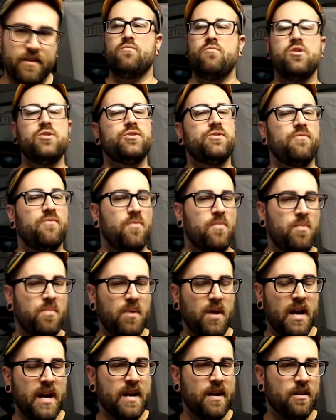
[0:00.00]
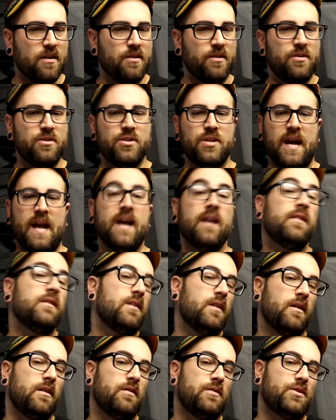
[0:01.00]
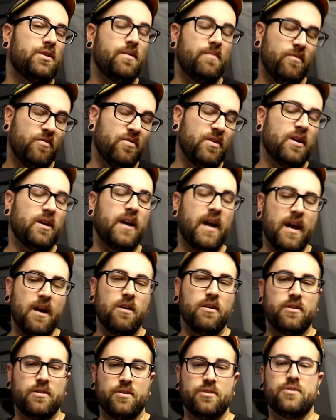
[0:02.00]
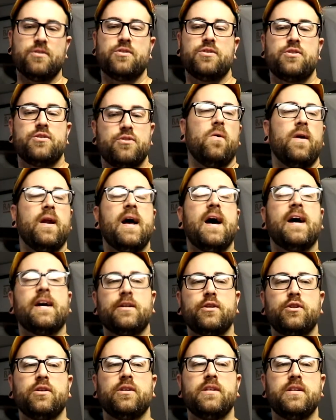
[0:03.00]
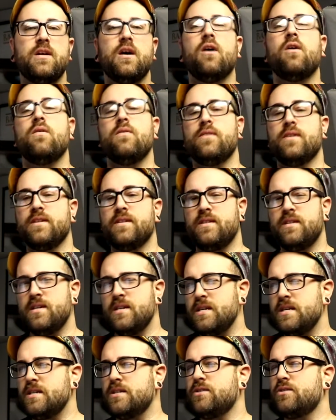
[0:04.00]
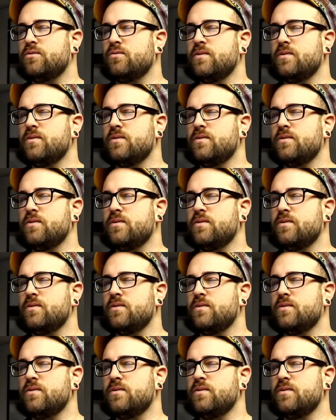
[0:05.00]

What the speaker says: Most of the players and some of their characters would actually know that these